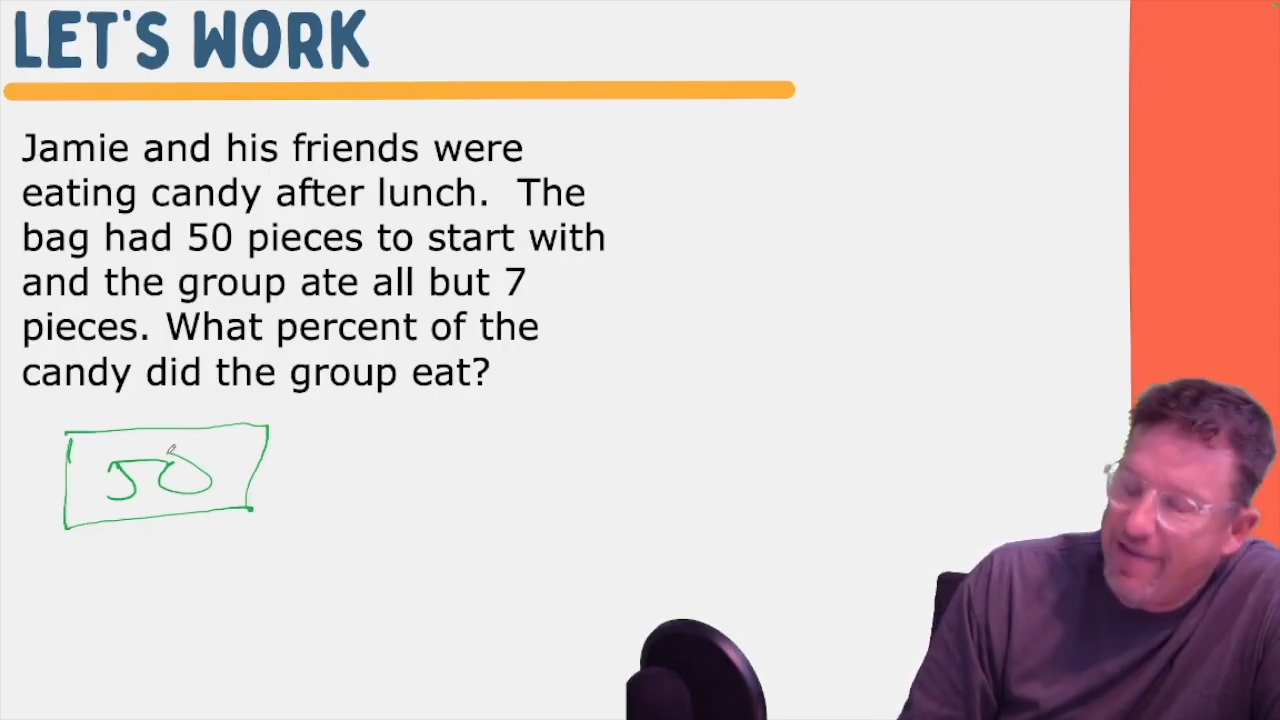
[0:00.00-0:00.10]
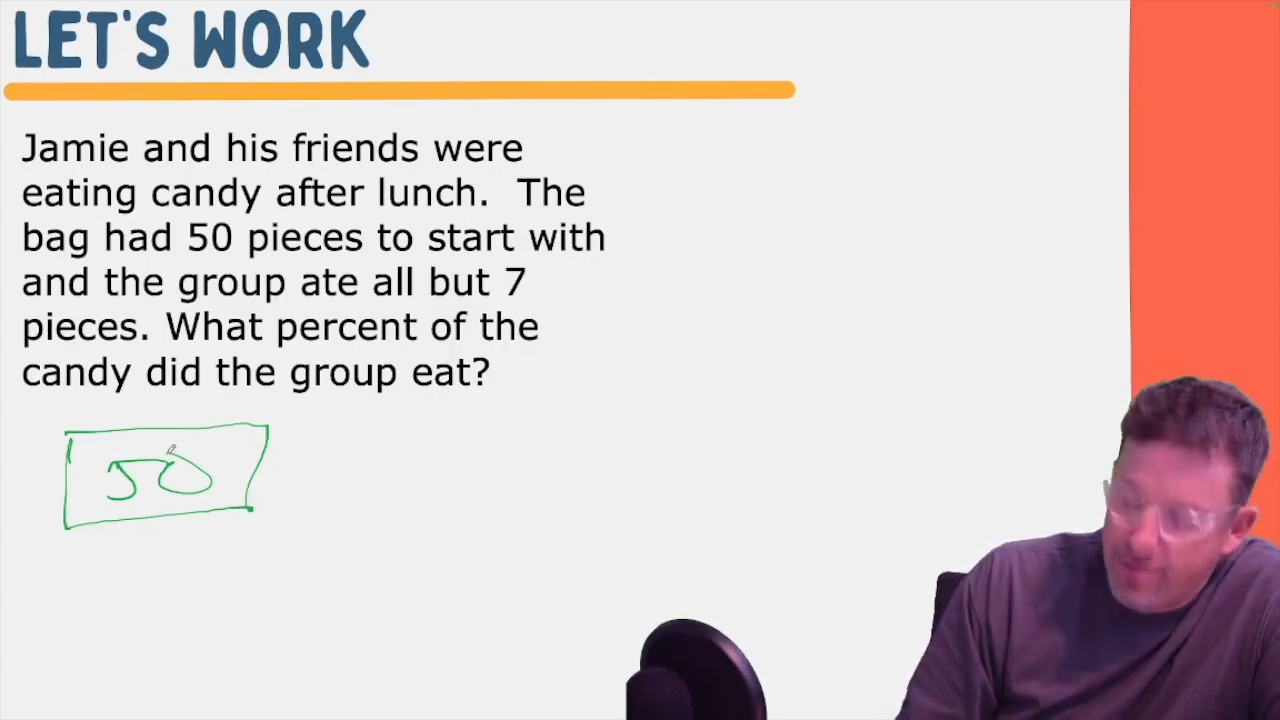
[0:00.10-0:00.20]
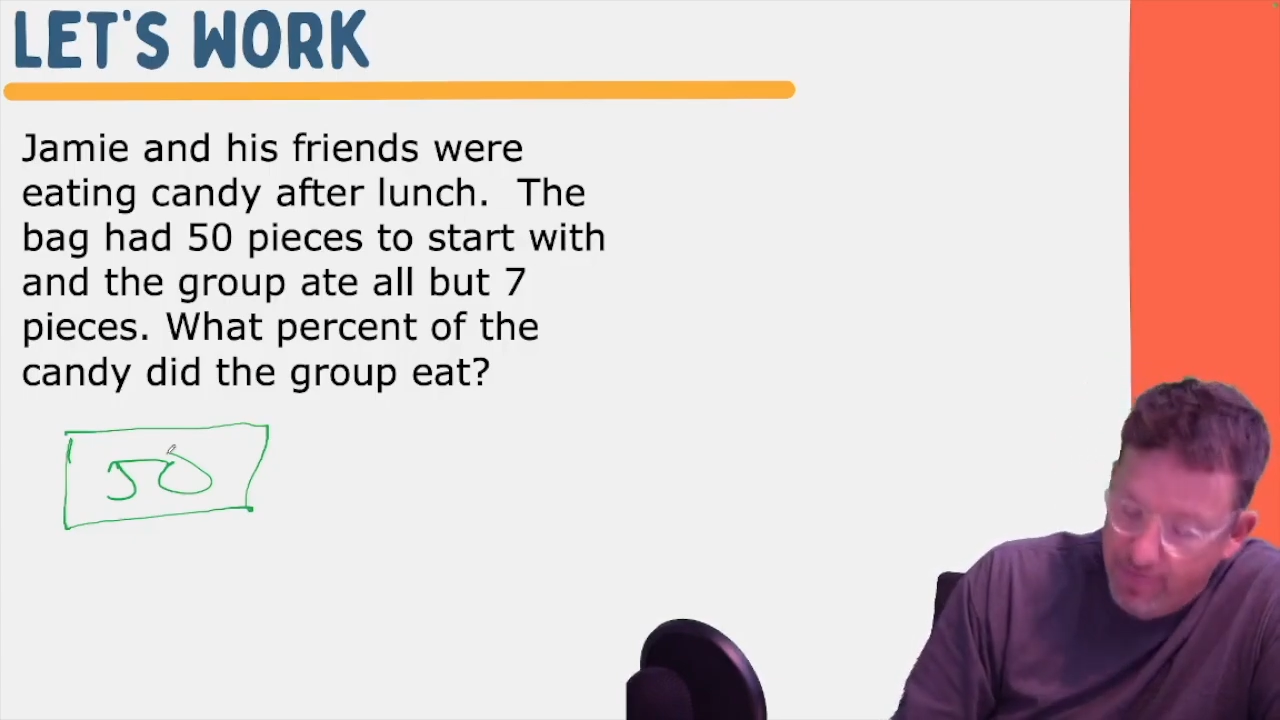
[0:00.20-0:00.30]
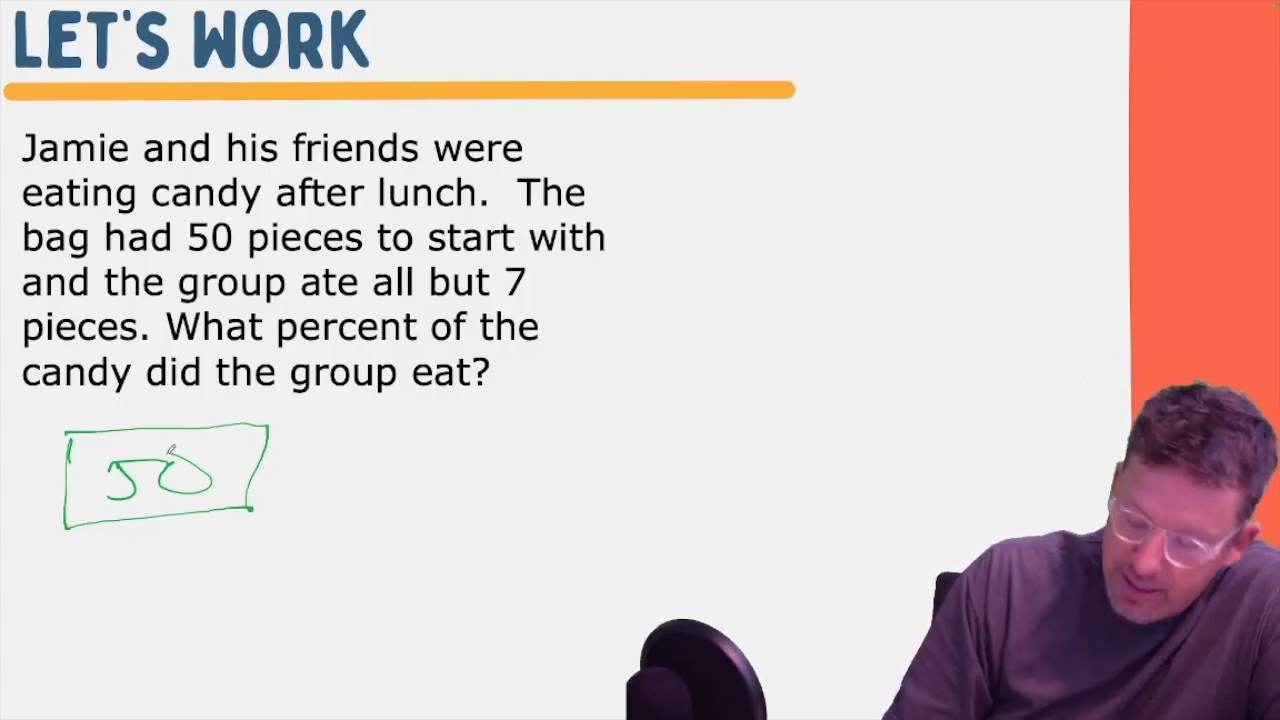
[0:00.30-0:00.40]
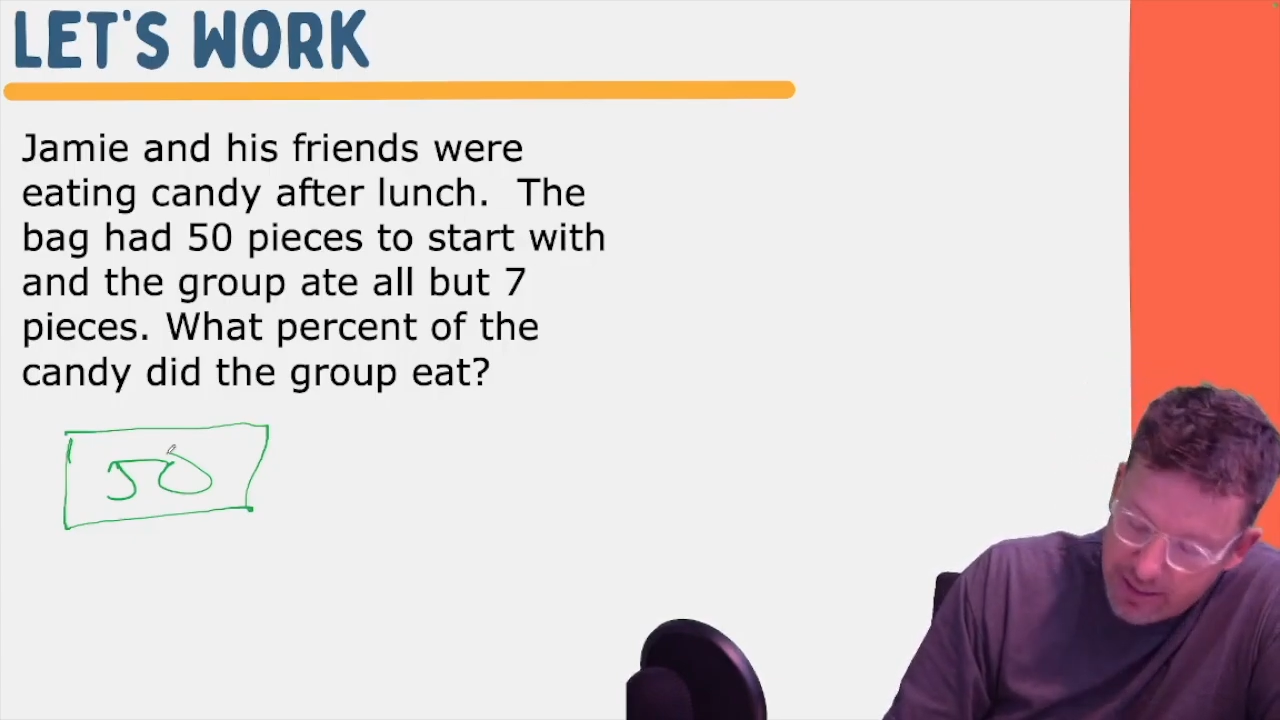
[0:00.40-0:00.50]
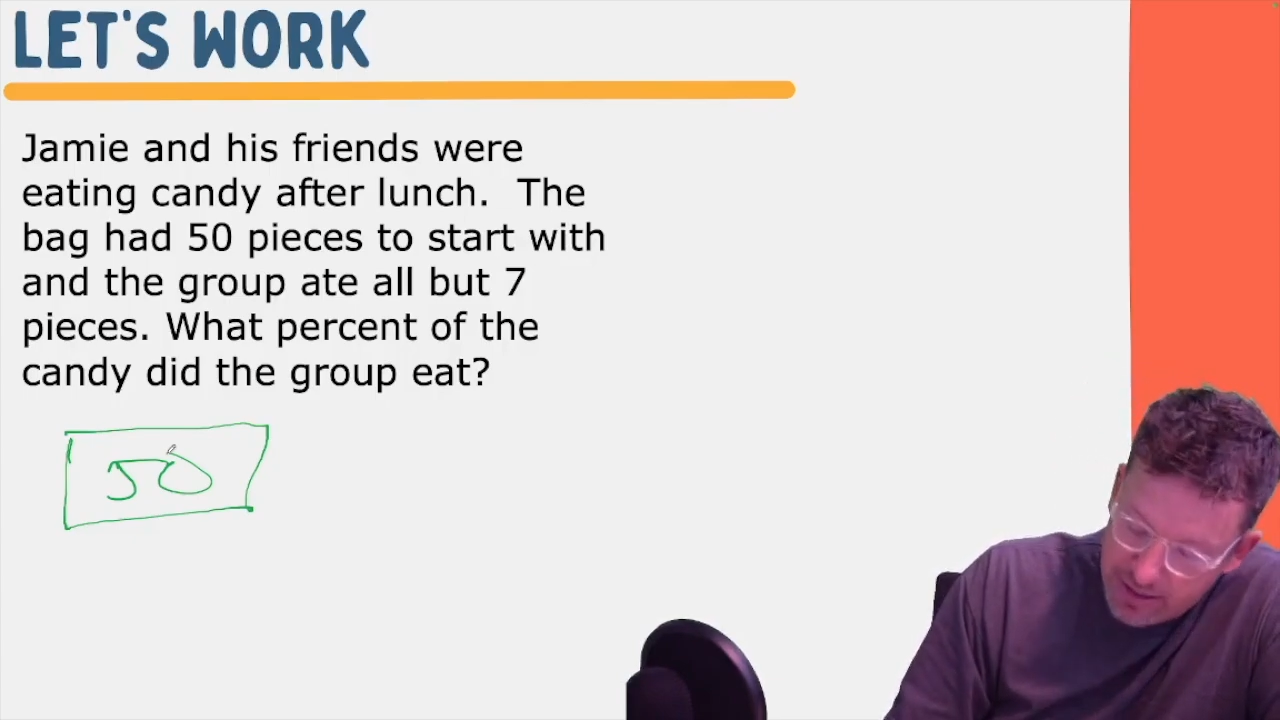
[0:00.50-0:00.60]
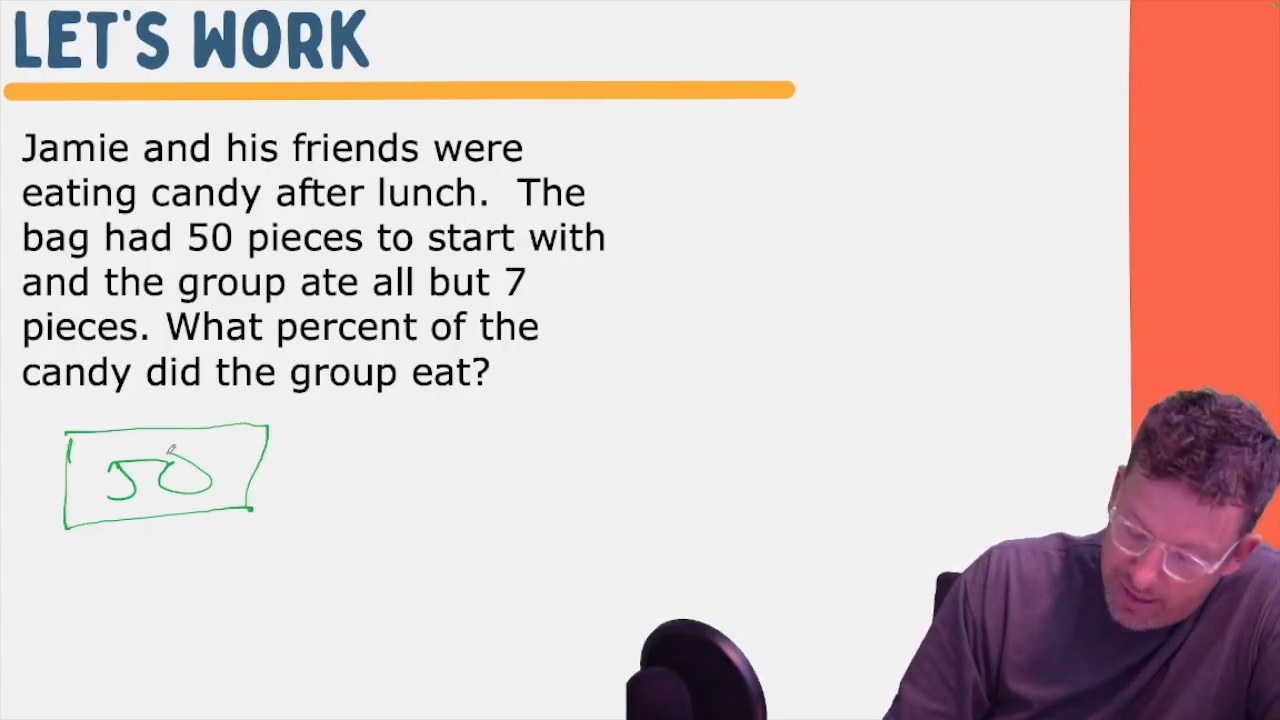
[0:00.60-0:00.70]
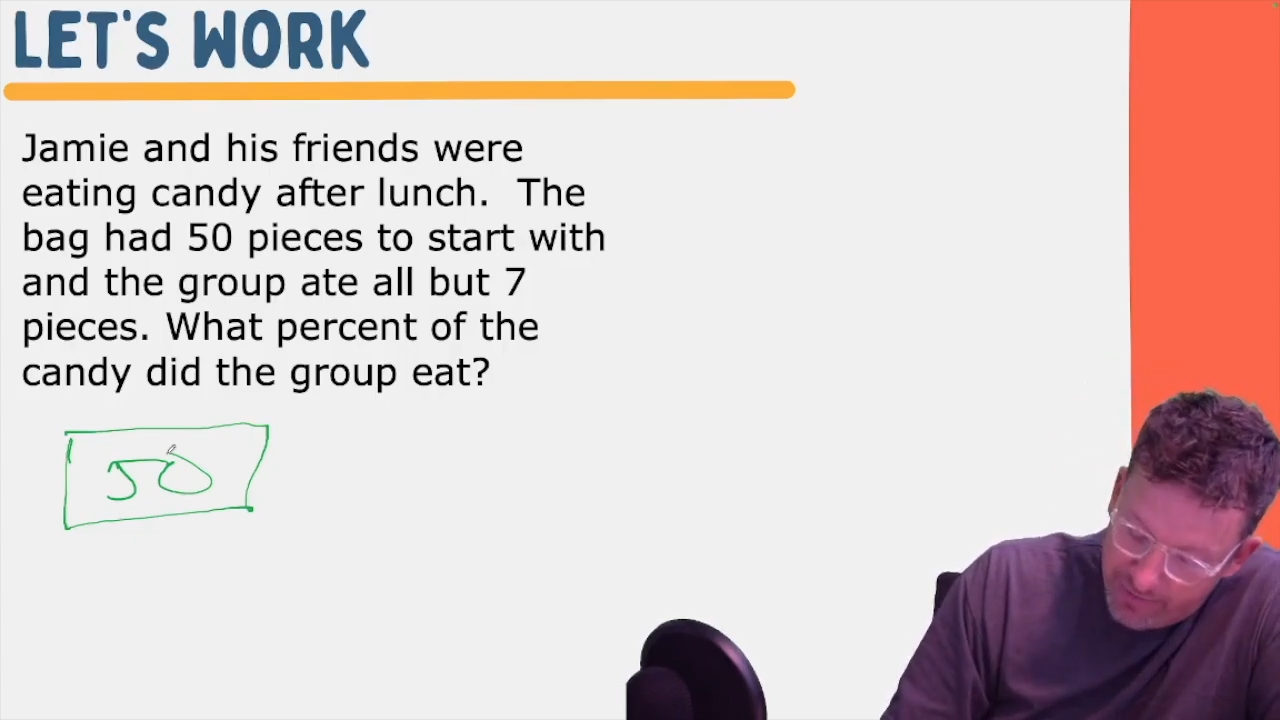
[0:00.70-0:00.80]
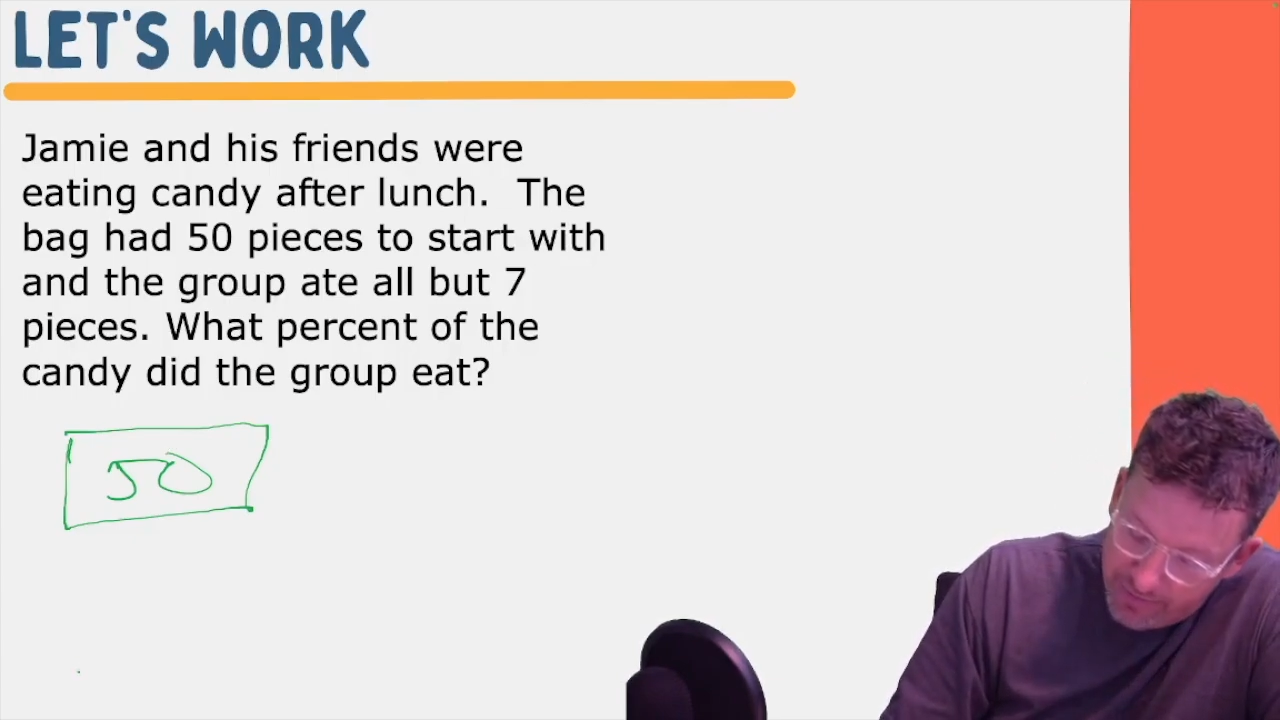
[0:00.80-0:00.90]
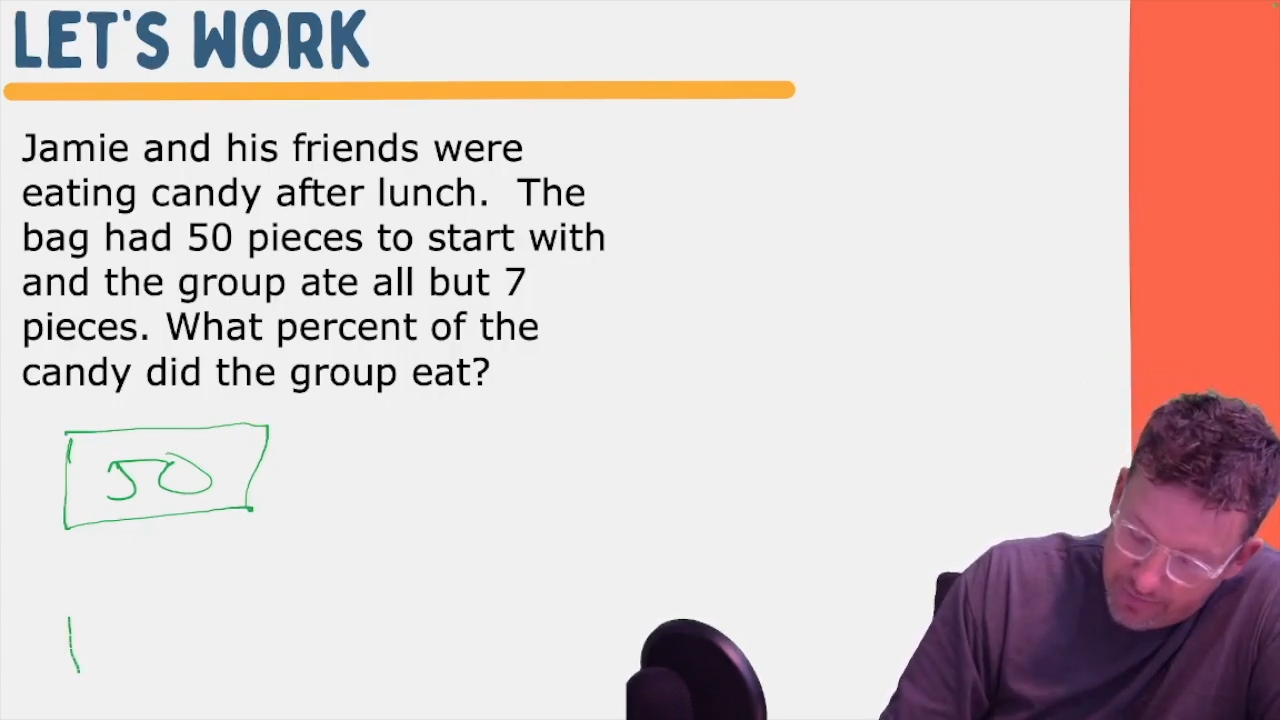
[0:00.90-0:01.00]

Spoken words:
pieces left.